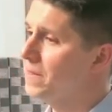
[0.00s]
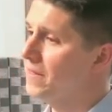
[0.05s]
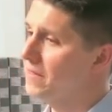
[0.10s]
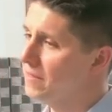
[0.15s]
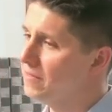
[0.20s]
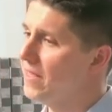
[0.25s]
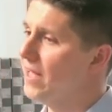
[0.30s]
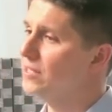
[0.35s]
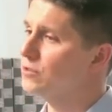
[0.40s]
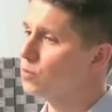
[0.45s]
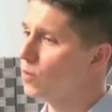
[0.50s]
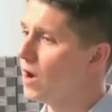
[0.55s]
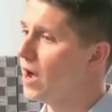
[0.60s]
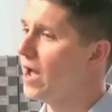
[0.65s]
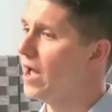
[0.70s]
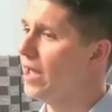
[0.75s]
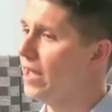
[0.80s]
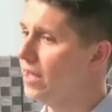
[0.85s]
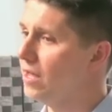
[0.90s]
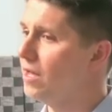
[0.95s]
and that that's
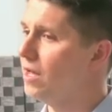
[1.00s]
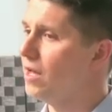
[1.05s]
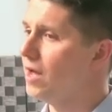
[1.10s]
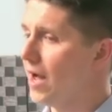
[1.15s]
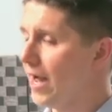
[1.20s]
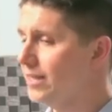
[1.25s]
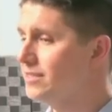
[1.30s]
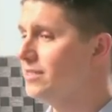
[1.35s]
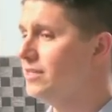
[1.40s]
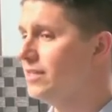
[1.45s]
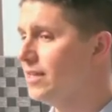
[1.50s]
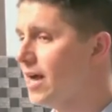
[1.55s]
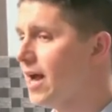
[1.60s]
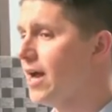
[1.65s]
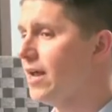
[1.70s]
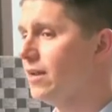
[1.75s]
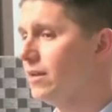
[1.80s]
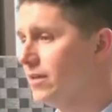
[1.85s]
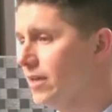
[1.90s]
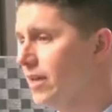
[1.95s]
why I did
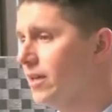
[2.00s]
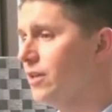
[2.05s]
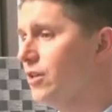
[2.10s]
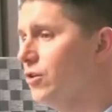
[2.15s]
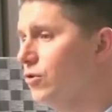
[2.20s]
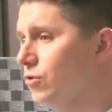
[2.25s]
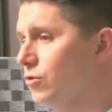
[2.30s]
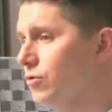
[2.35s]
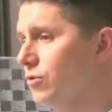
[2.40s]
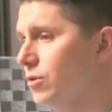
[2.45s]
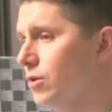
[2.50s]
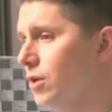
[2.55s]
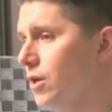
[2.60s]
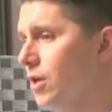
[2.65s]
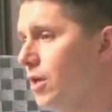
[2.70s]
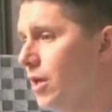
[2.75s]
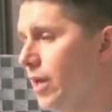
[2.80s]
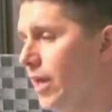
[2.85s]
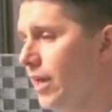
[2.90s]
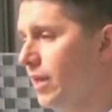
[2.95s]
not get killed.
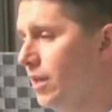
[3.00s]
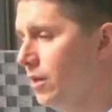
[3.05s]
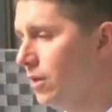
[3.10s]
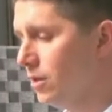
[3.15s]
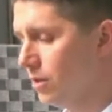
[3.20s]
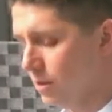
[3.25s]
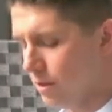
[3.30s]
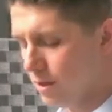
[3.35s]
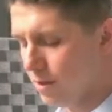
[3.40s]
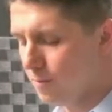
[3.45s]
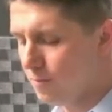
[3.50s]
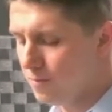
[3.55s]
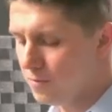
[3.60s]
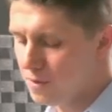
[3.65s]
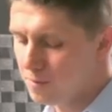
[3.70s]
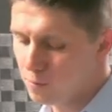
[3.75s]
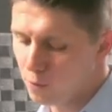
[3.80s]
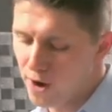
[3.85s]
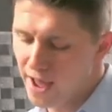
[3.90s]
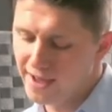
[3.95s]
And the,
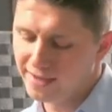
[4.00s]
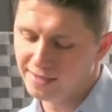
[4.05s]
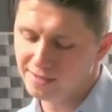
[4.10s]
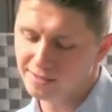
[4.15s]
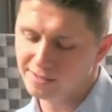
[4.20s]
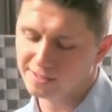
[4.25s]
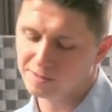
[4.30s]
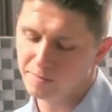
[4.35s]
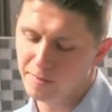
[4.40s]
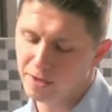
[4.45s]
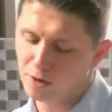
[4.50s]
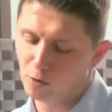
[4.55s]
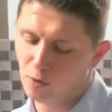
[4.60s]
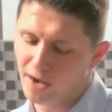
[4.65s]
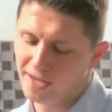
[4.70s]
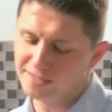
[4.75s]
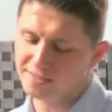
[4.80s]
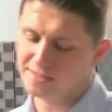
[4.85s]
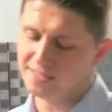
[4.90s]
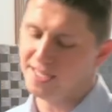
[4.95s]
the miraculous medal,
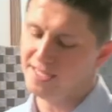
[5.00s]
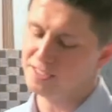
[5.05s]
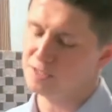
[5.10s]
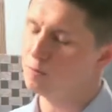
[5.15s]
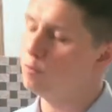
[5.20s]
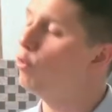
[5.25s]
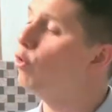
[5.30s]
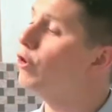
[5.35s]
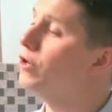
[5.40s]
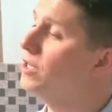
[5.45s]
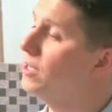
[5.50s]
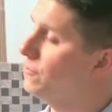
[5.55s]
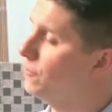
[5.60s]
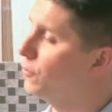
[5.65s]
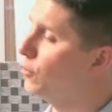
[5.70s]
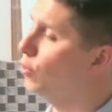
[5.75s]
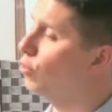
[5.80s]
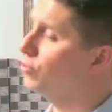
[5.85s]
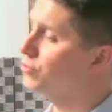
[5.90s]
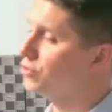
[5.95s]
I say it's more
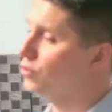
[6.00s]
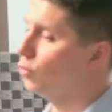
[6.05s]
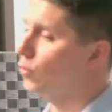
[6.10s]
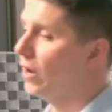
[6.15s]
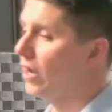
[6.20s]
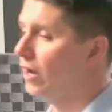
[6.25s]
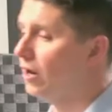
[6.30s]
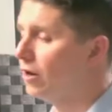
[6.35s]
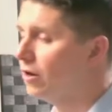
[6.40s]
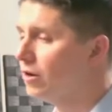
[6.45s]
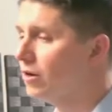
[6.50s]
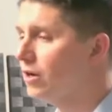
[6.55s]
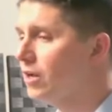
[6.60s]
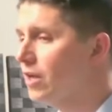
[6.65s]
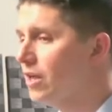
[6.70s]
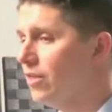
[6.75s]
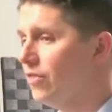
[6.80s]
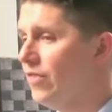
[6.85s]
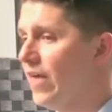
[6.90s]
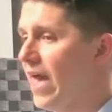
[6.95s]
difficult to wear
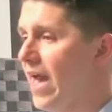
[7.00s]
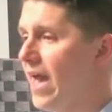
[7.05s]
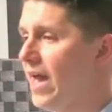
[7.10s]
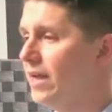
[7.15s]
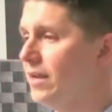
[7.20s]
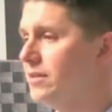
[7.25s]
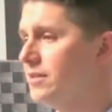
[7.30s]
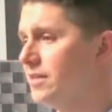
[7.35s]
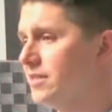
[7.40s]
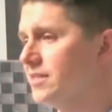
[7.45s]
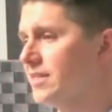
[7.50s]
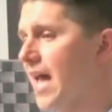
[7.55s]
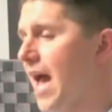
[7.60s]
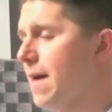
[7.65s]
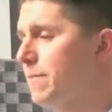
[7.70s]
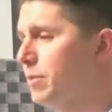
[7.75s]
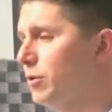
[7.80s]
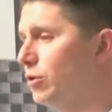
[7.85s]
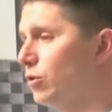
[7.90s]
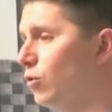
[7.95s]
than the
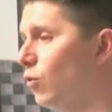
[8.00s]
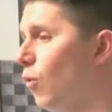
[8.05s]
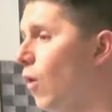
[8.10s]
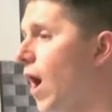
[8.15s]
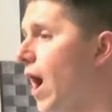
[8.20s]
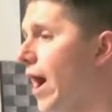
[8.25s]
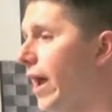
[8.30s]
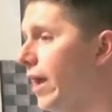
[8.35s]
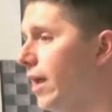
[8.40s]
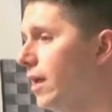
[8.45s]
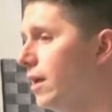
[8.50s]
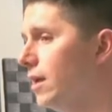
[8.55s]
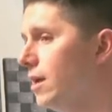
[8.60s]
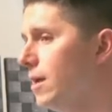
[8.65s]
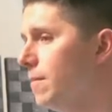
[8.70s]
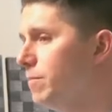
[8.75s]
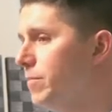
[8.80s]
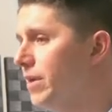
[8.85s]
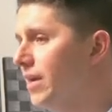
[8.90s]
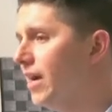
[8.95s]
scapular. Why?
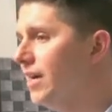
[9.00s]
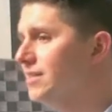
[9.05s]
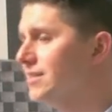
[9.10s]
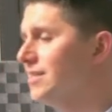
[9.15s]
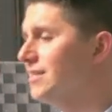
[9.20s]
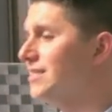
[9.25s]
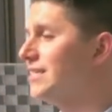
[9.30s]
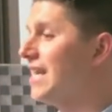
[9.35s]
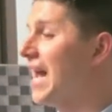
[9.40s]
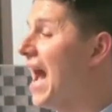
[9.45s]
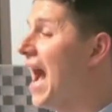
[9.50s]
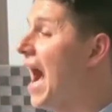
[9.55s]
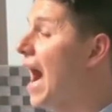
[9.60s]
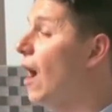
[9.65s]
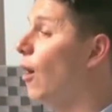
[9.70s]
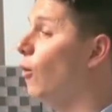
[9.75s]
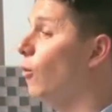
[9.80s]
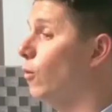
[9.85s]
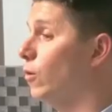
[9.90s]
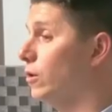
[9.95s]
Because it's
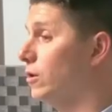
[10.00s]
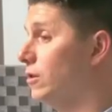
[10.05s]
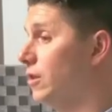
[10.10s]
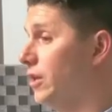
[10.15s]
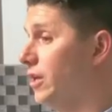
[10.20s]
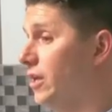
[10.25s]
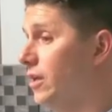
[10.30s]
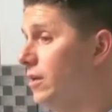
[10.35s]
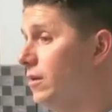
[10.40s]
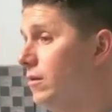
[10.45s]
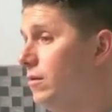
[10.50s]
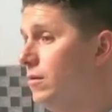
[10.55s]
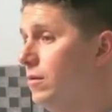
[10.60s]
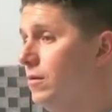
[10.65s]
outwardly.